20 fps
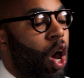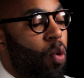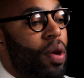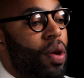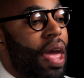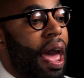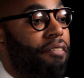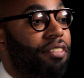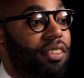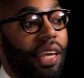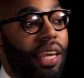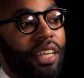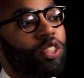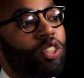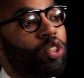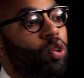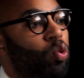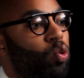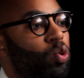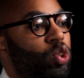We have 10
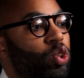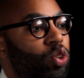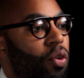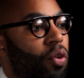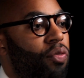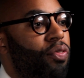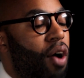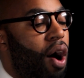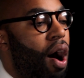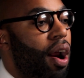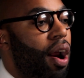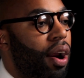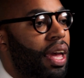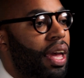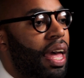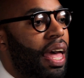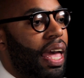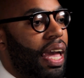schools so far.